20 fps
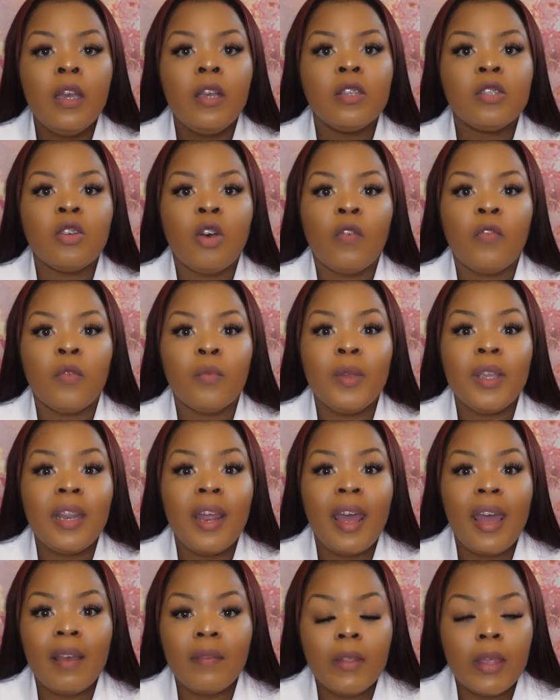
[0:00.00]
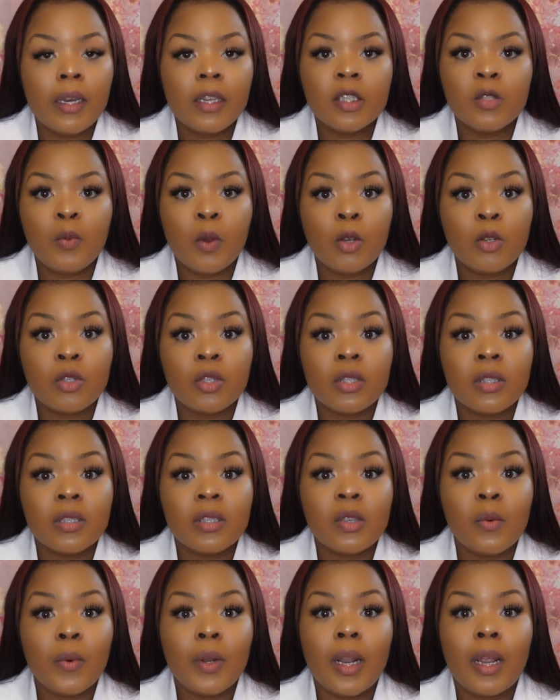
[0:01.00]
So for me to have that exposure to
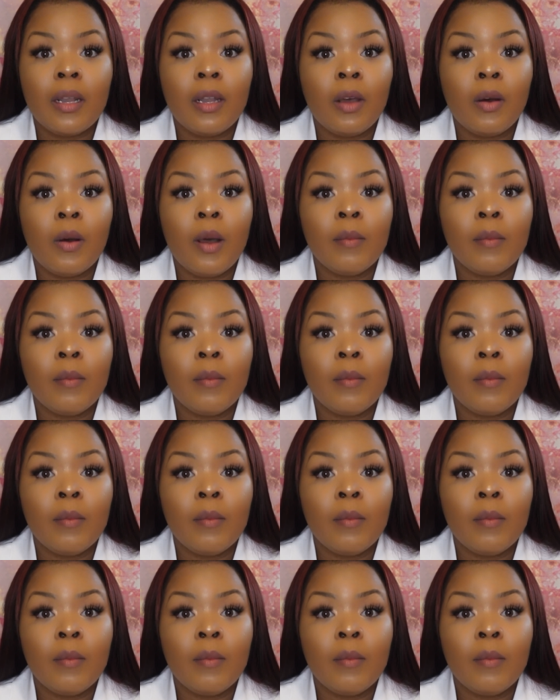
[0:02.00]
someone I know,